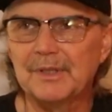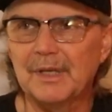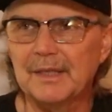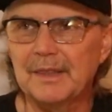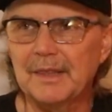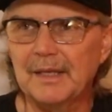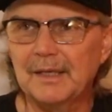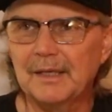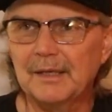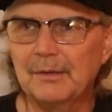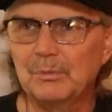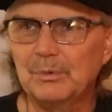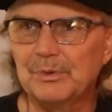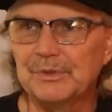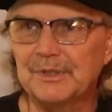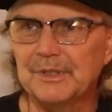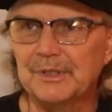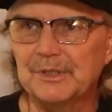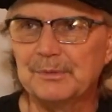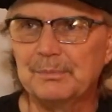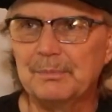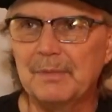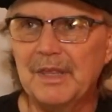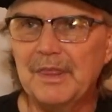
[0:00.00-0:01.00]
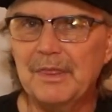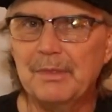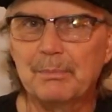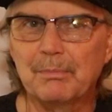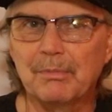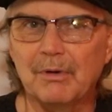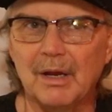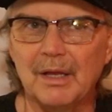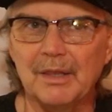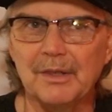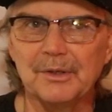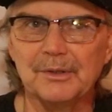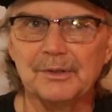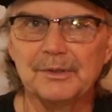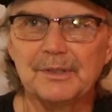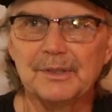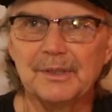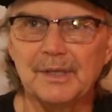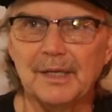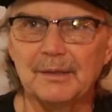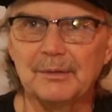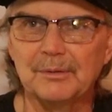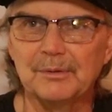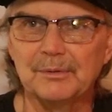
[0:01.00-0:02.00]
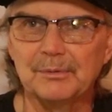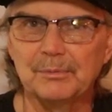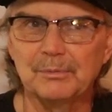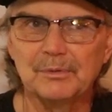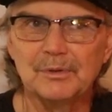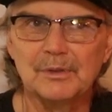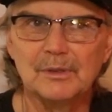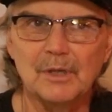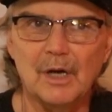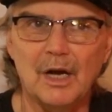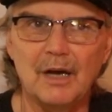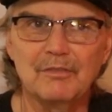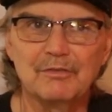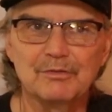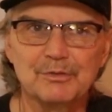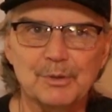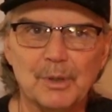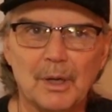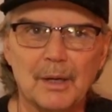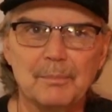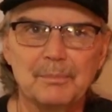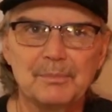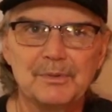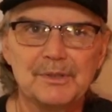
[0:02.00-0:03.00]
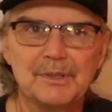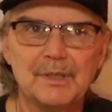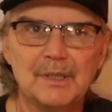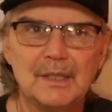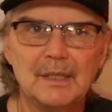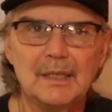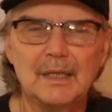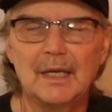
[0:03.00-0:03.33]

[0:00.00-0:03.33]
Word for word: I think it was the Smith Brothers. They were cough drops.